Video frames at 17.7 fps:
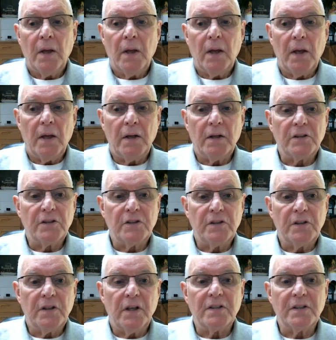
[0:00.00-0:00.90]
and
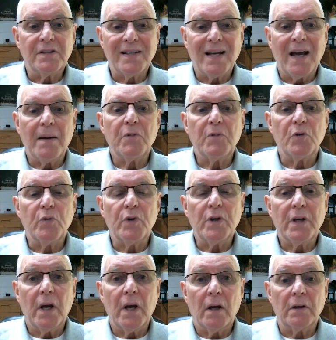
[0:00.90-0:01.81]
it's time to
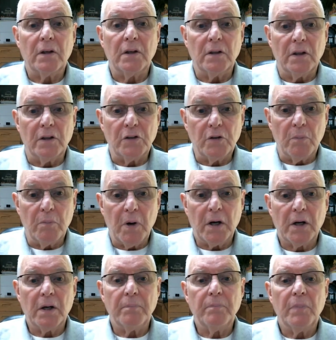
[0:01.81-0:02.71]
recalculate your
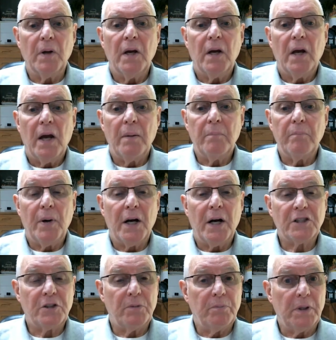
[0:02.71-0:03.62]
markup and
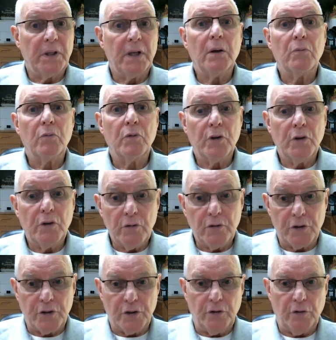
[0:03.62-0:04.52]
possibly
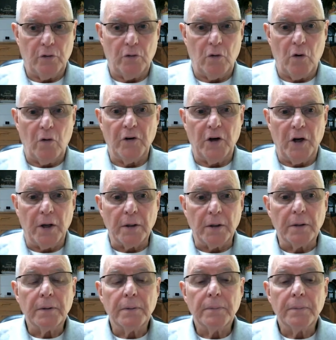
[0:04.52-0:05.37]
reduce your overhead.